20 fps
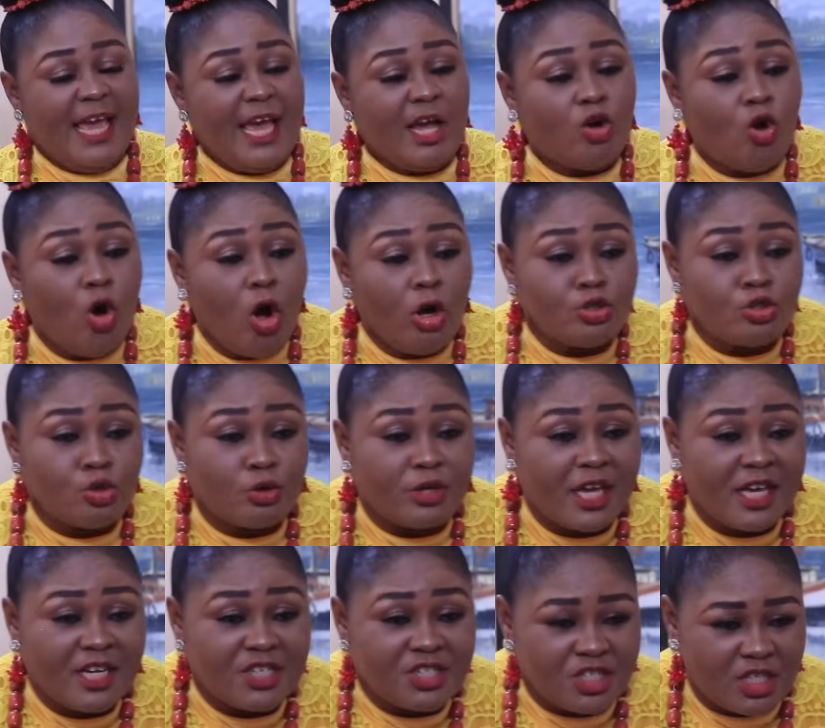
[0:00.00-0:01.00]
A call to
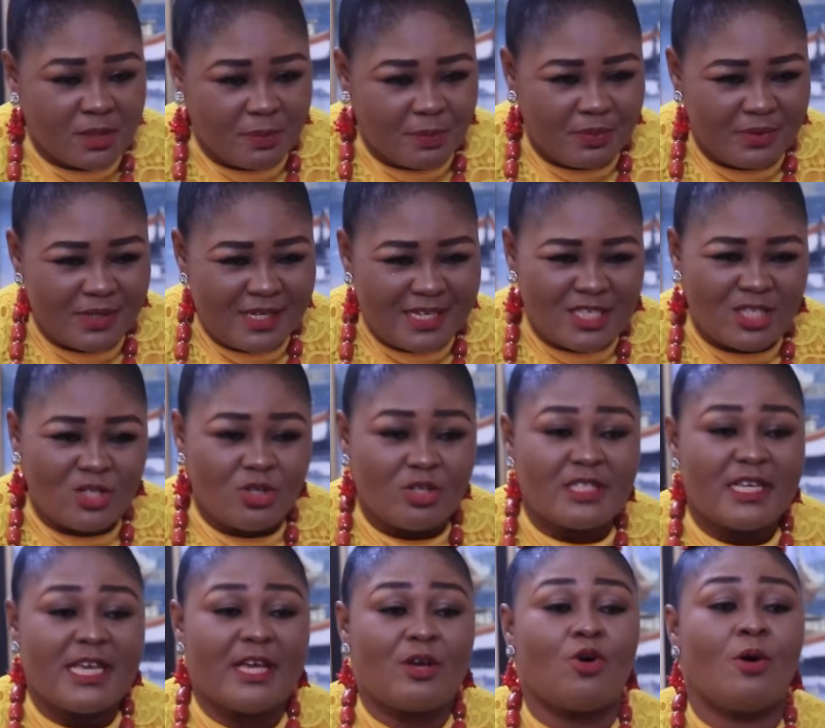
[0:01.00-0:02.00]
kingship is
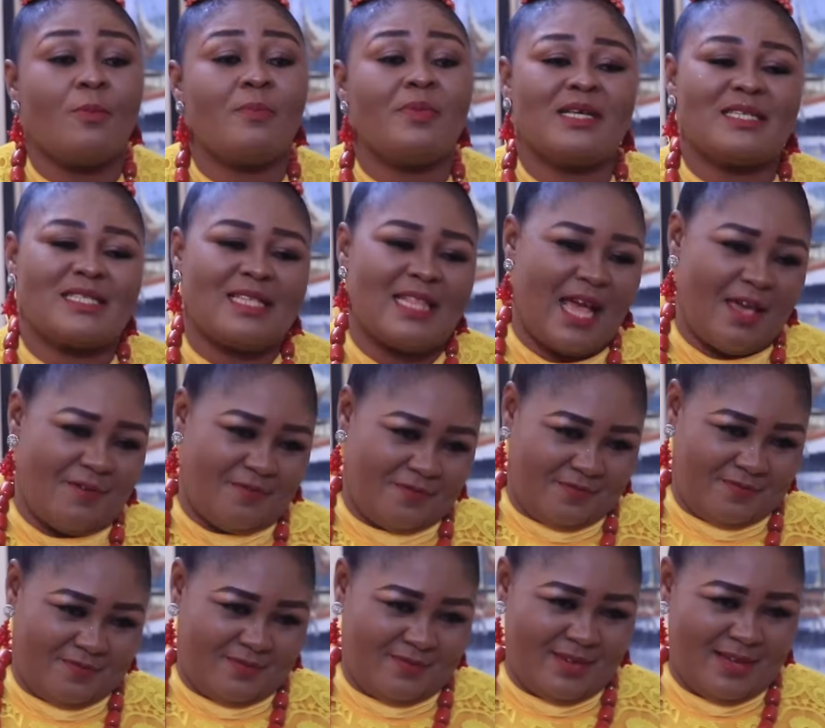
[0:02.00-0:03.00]
not a complex life.